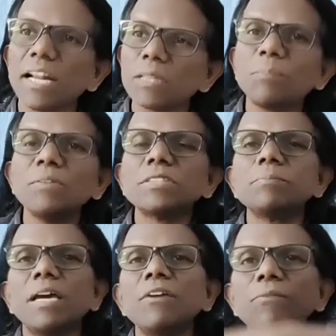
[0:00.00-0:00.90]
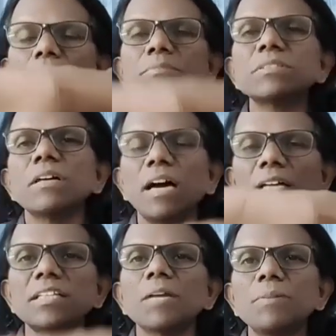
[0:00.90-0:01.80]
and the PVC biofilms
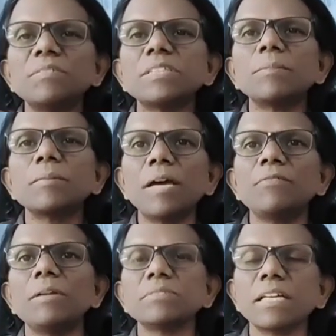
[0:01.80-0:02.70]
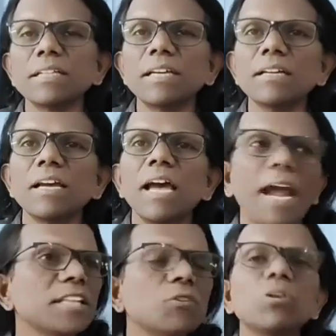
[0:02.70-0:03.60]
are there, PVC emitted biofilms are there,
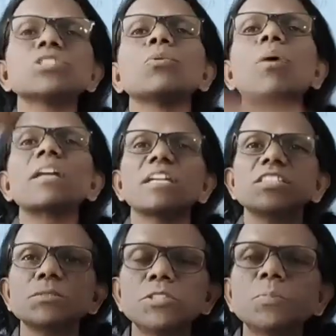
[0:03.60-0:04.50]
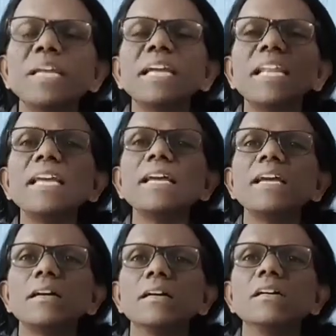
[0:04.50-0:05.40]
and once the water is
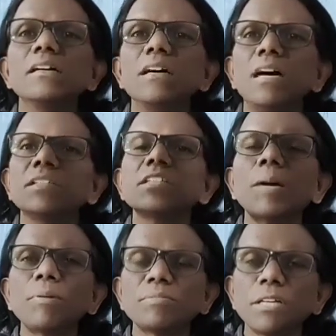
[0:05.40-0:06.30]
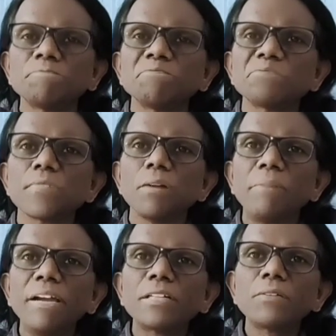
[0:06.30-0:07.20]
sprinkling on the top of the
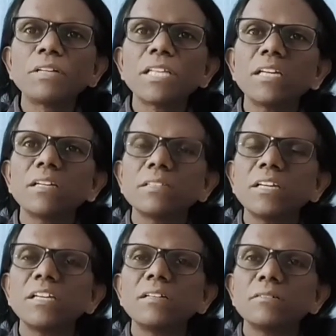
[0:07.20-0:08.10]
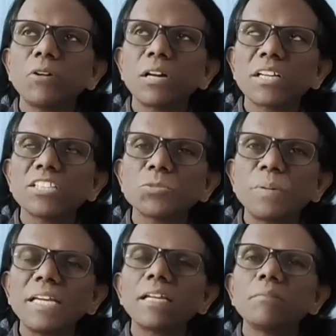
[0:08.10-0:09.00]
biotower, water can
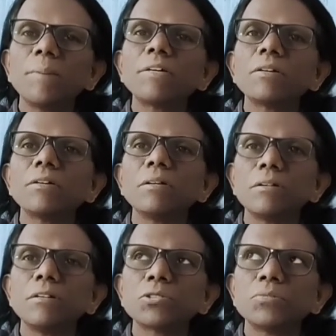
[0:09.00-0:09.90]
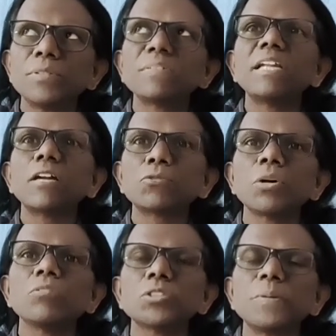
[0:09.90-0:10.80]
sprinkle maybe to 15 or
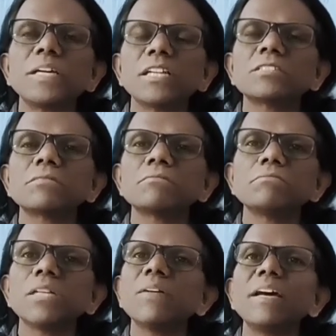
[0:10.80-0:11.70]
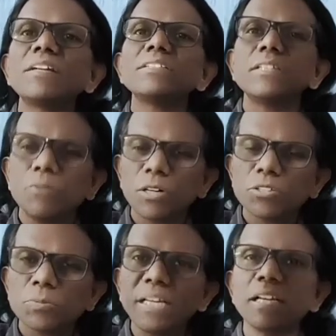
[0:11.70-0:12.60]
12 sprinklers, they will arrange and the water
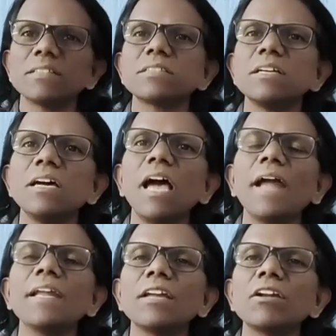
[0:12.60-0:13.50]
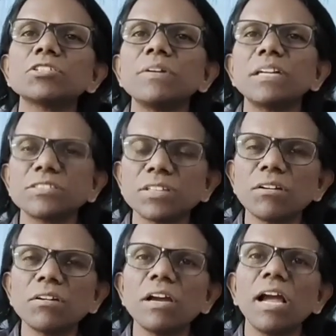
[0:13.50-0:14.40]
sprinkles, and air also will
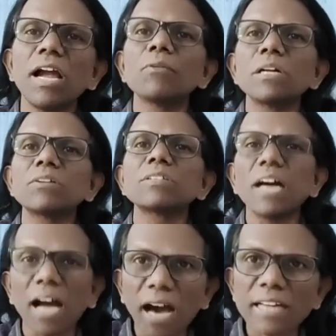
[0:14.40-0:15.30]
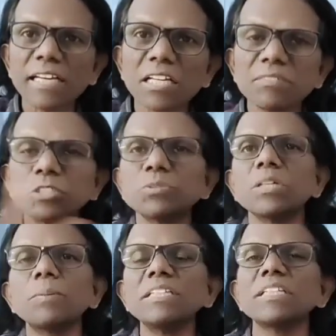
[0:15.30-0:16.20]
dissolve, and whatever the organic waste
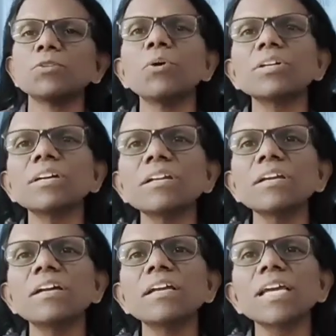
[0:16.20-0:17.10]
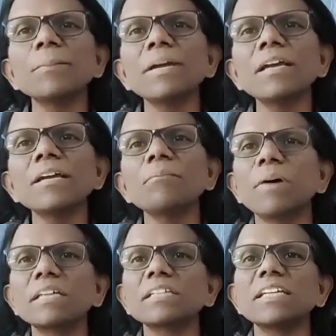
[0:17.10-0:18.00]
which are present in the water can be
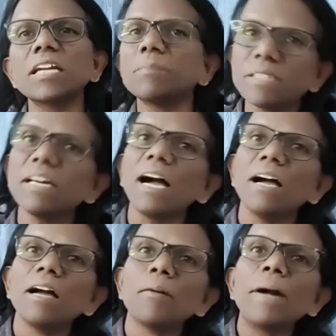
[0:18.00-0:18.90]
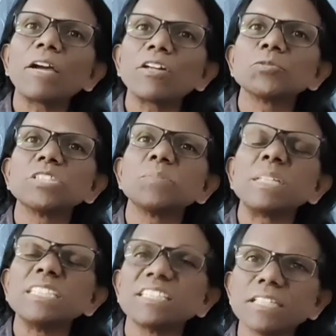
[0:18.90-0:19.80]
biologically degraded by the microorganisms which are
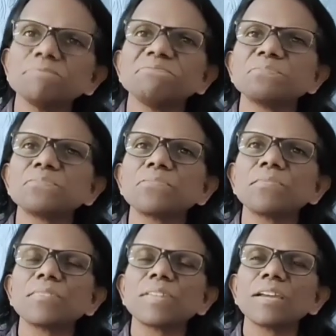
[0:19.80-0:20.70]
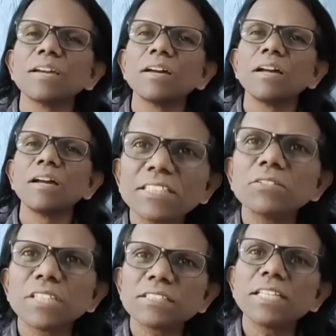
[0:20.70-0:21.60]
present in
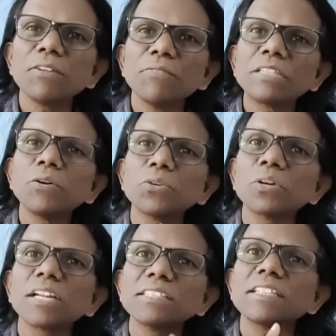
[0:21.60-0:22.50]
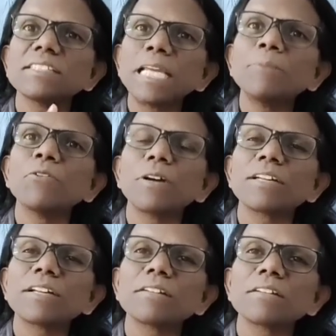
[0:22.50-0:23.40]
the same, without neutralizing the same
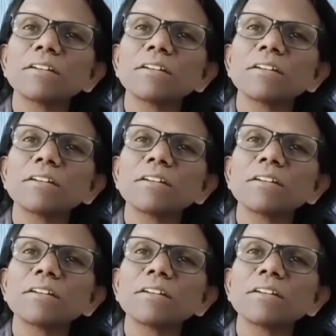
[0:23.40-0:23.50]
water.